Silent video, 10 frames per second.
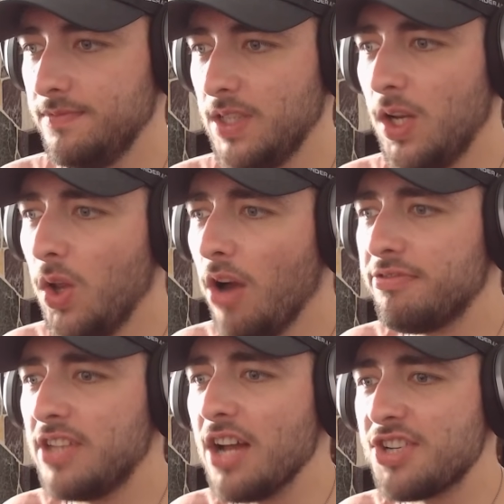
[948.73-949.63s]
A lot
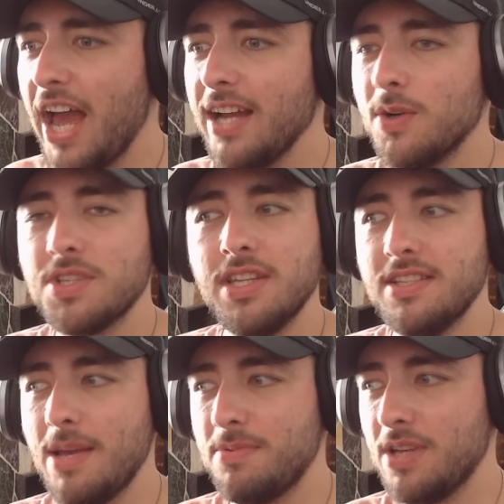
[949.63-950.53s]
of Dutch angles in
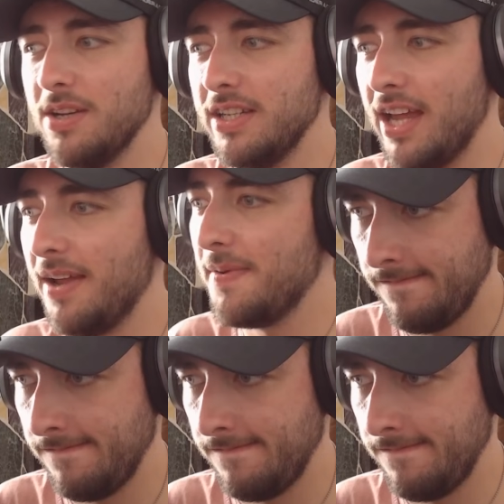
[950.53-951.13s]
this episode, isn't there?